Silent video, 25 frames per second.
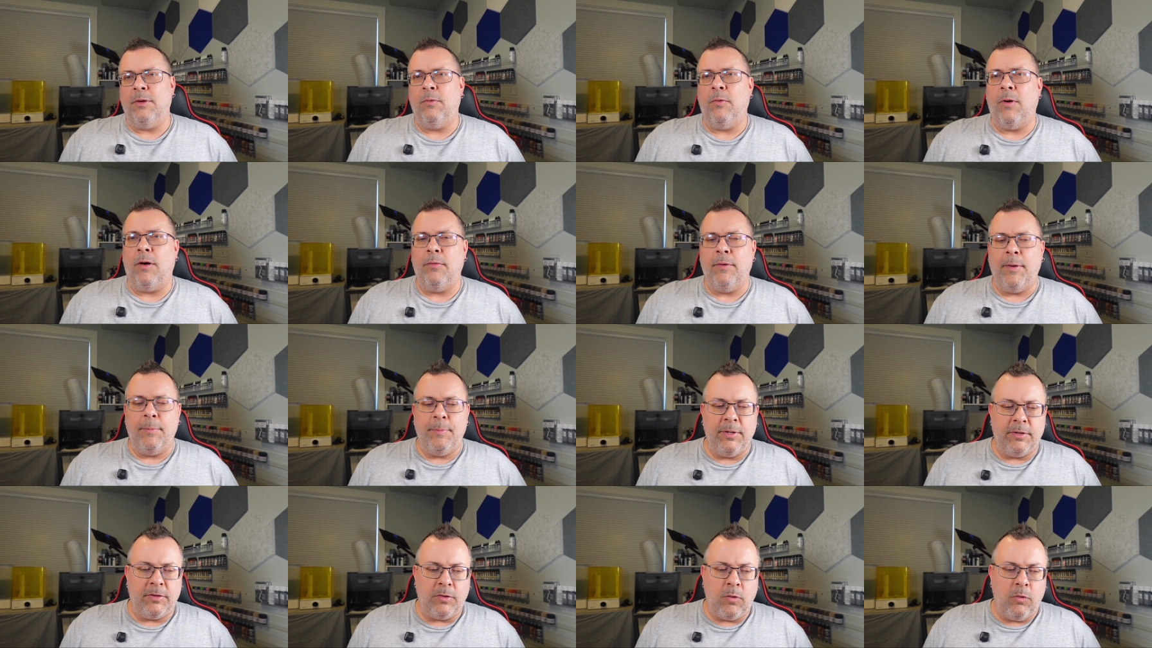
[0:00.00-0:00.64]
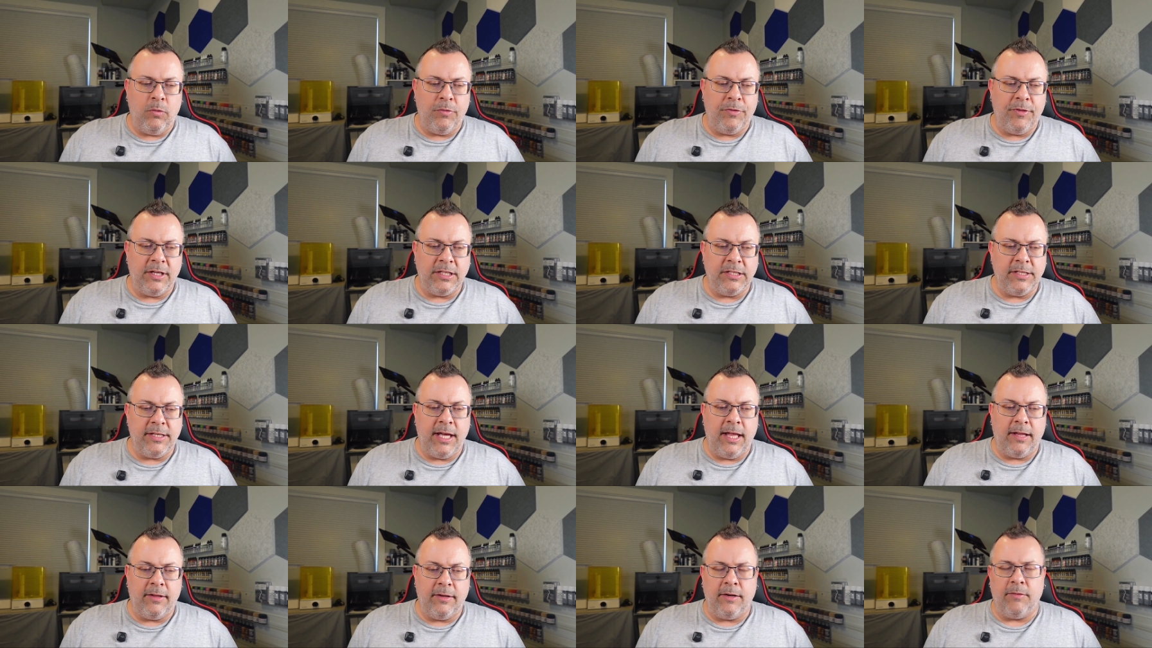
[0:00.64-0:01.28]
where we put the whole thing
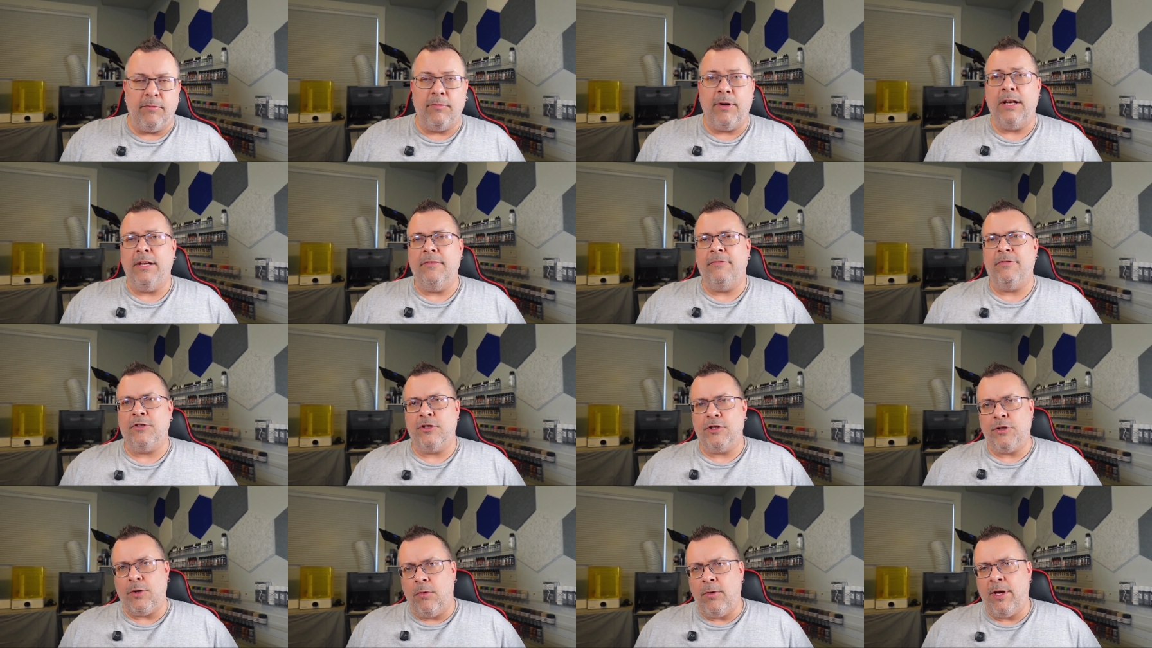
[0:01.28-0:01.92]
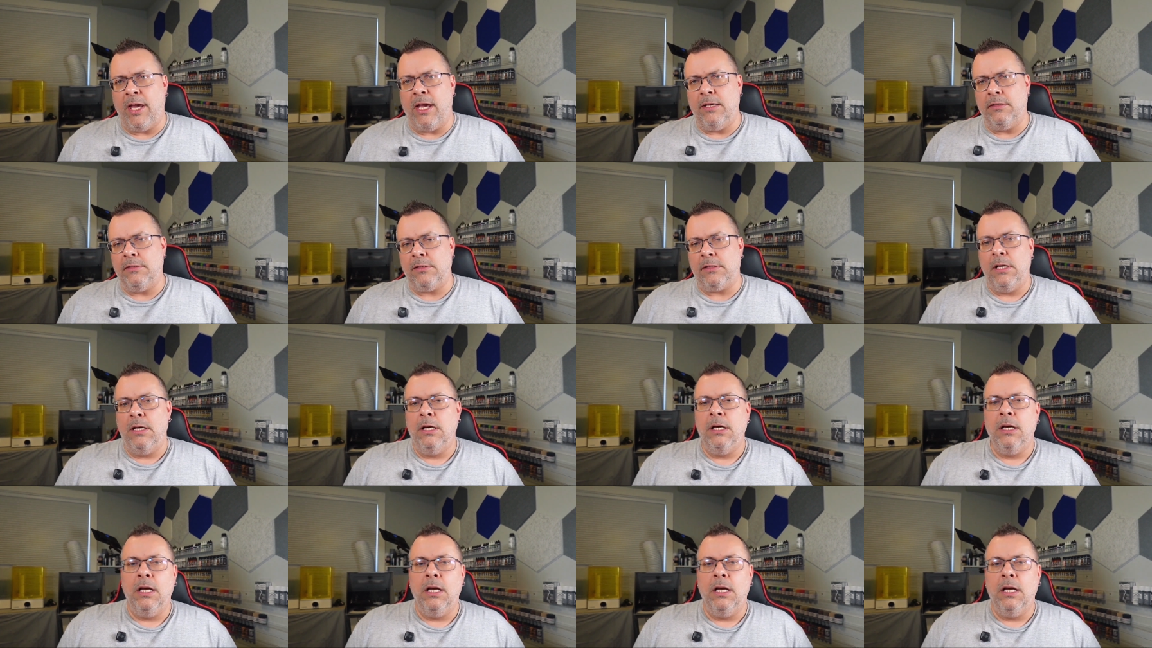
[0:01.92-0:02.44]
together and ready for showcase.